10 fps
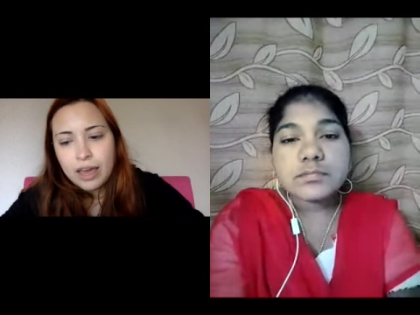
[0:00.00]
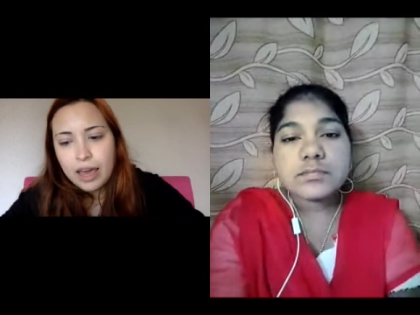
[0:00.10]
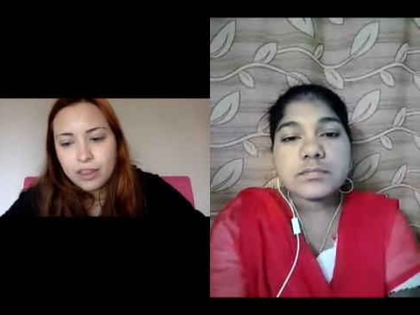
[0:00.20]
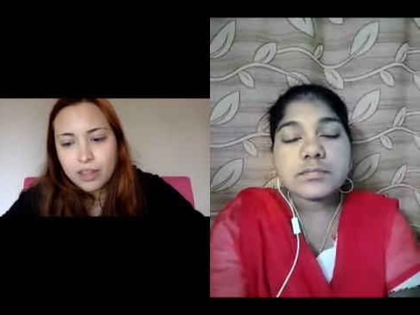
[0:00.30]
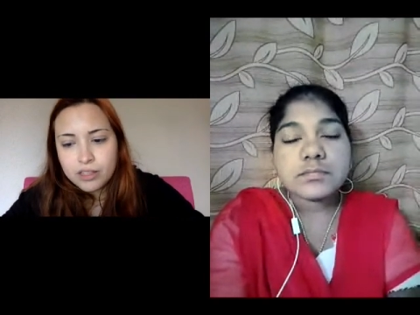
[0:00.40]

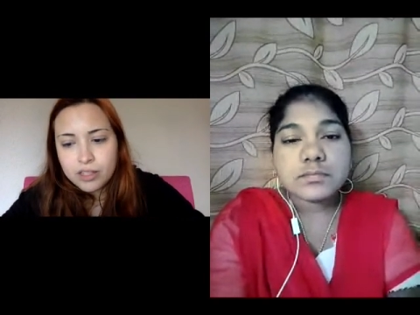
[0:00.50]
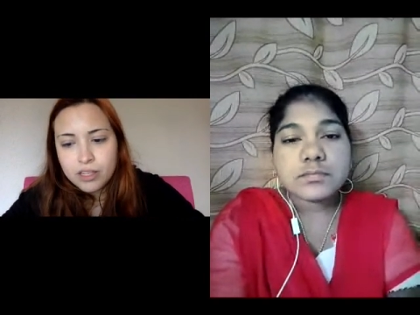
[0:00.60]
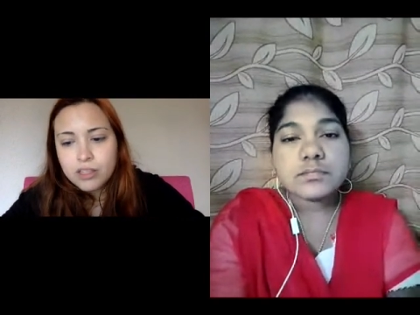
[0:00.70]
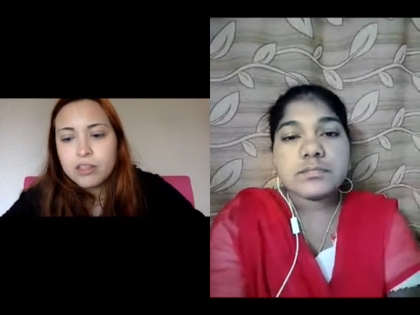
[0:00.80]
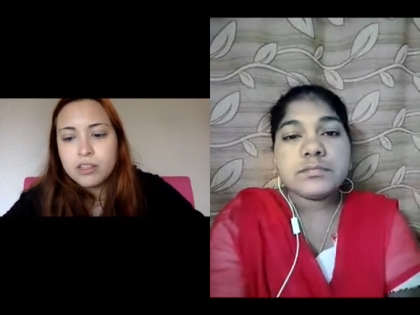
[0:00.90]
Speaker 1: And then
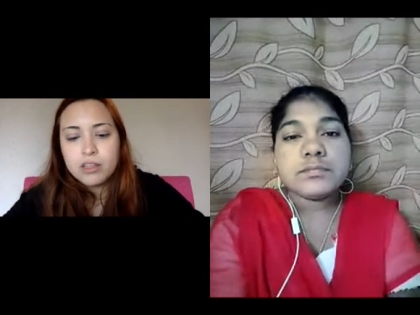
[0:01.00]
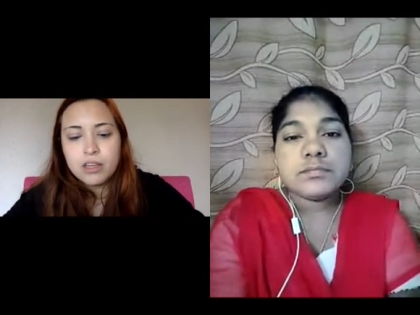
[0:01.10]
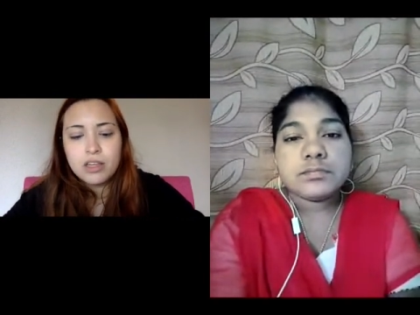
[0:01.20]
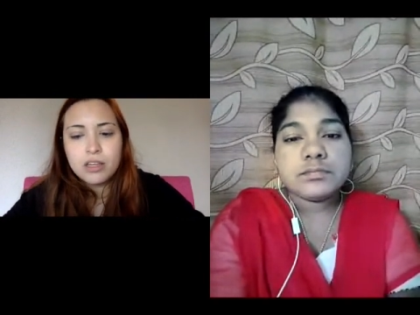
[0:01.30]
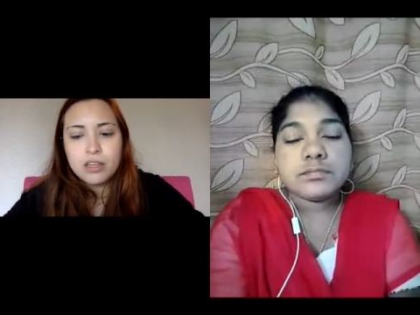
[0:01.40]
since
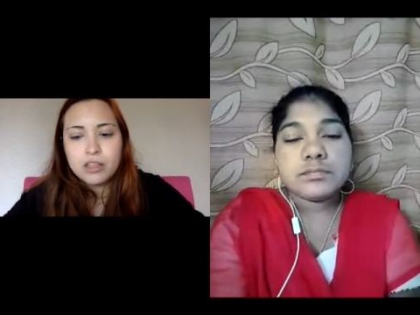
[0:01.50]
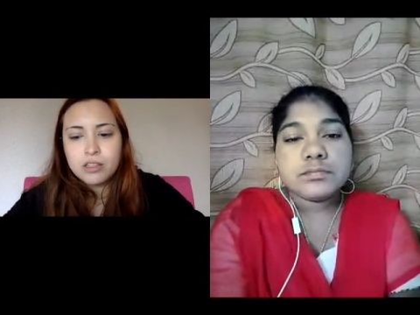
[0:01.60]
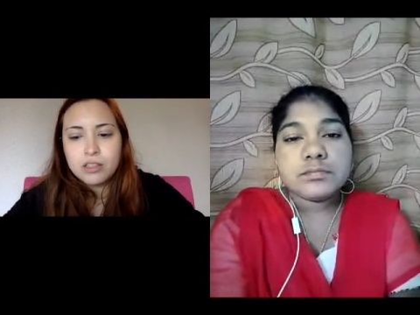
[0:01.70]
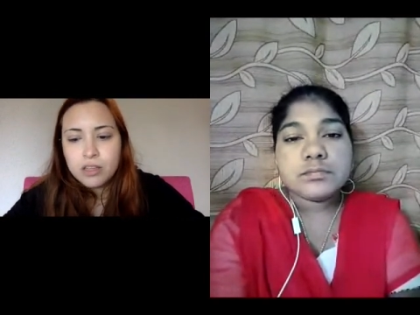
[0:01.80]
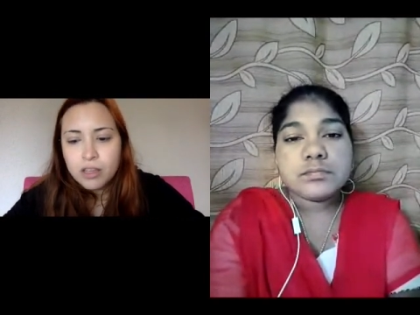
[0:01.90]

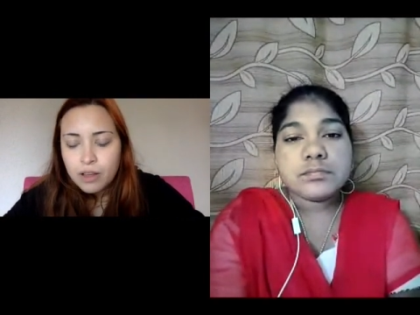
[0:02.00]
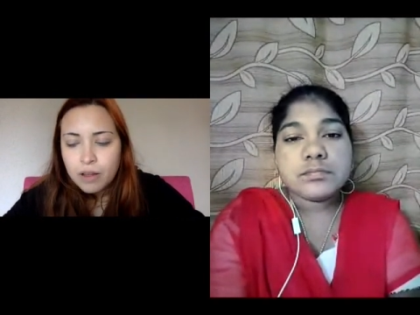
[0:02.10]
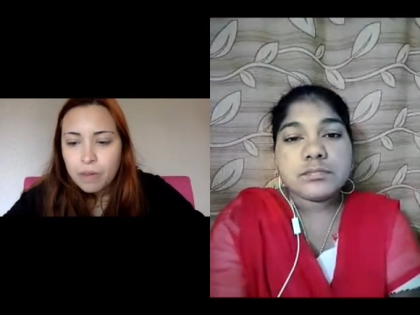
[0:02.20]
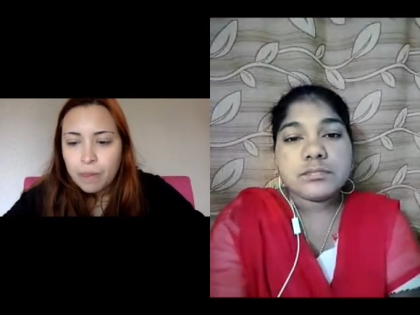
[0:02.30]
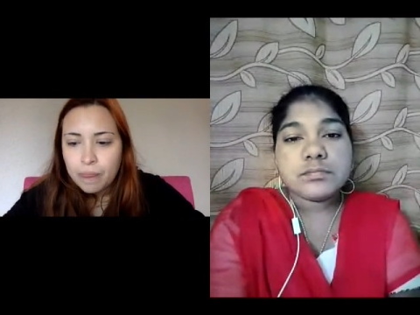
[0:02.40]
is
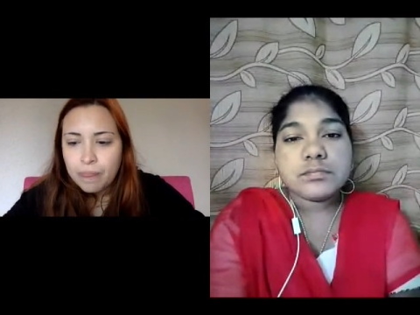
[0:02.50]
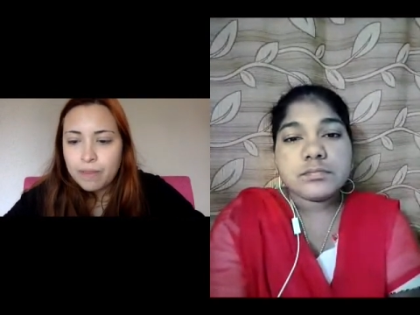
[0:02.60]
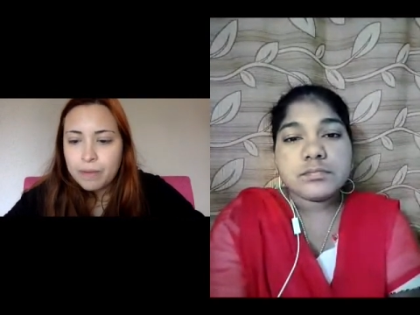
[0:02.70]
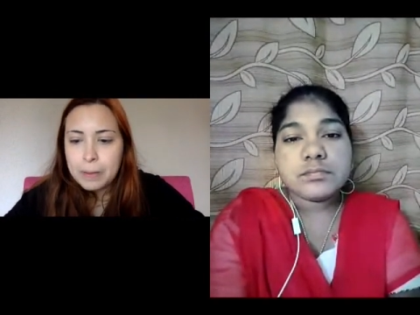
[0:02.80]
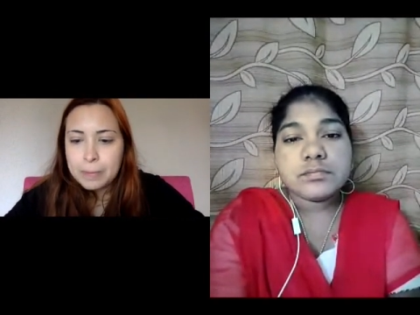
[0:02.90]

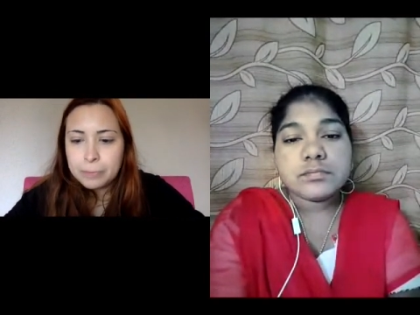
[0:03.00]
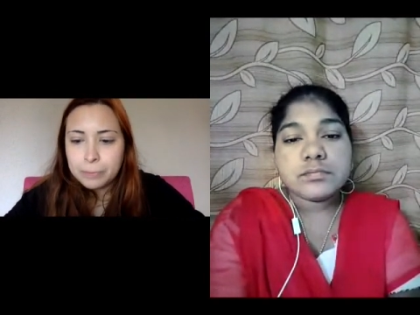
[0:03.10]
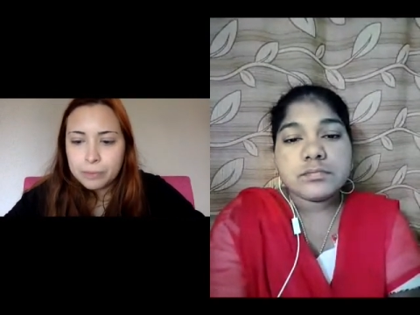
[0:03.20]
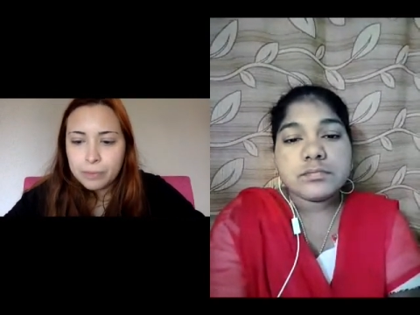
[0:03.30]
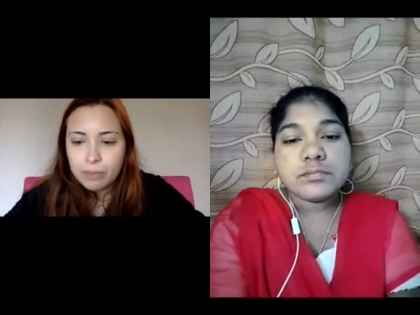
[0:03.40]

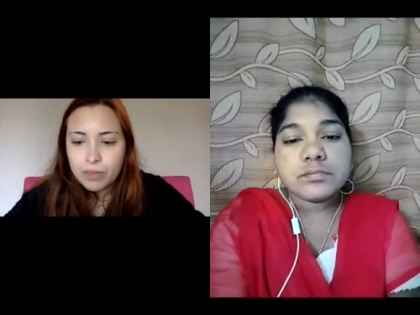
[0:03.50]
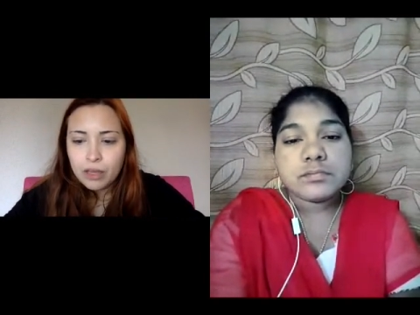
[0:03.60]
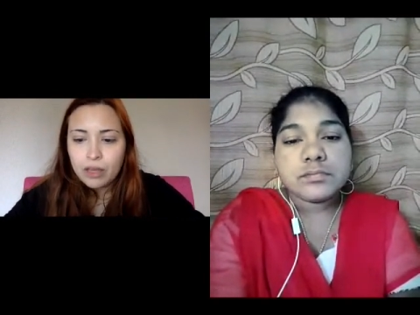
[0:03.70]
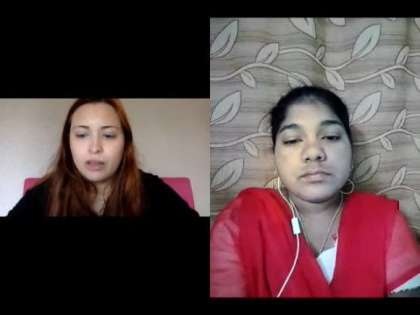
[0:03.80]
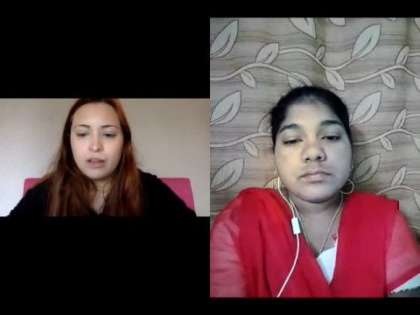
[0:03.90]

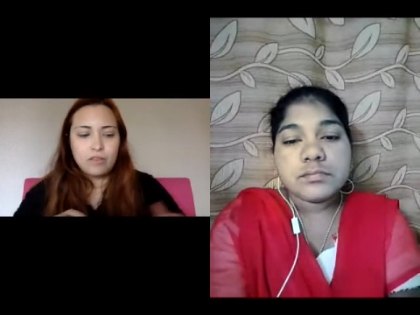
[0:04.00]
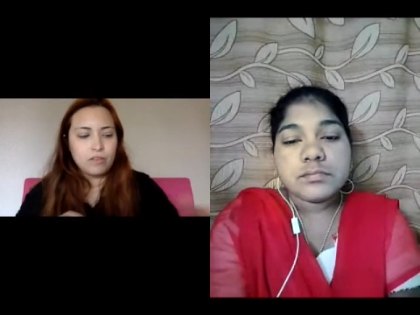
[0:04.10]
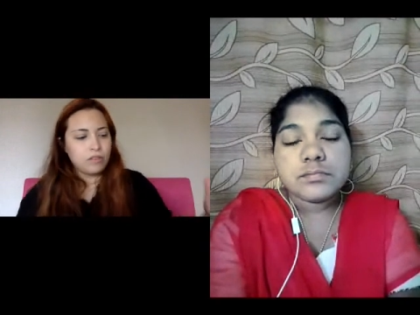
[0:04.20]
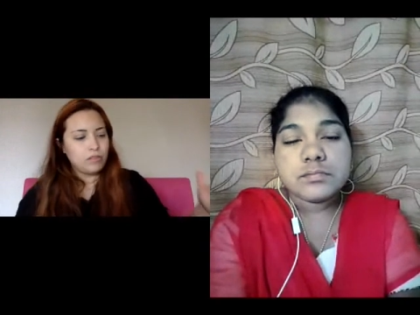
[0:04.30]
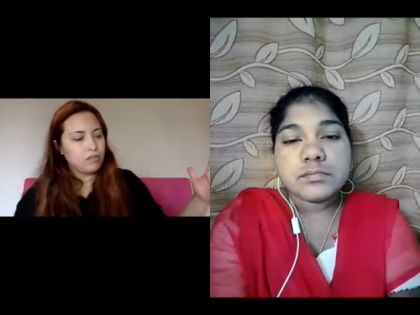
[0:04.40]

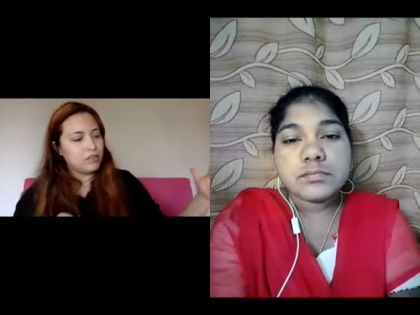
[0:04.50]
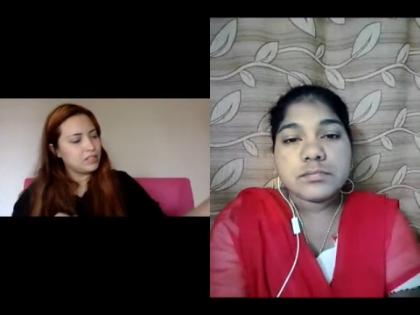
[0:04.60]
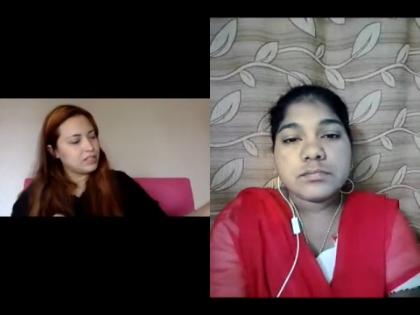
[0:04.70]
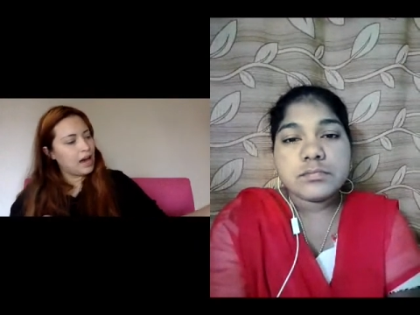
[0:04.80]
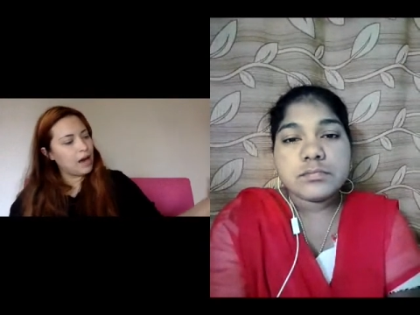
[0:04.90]
this
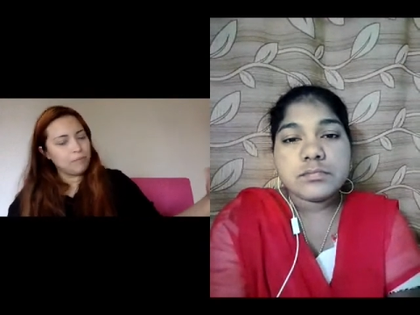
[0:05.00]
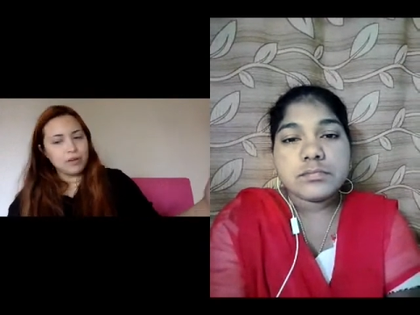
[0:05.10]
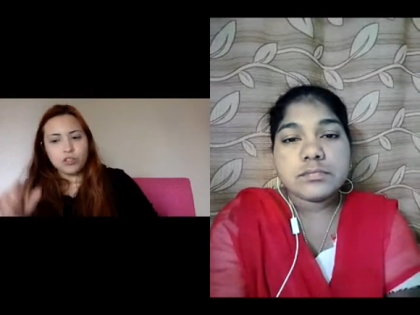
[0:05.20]
happen.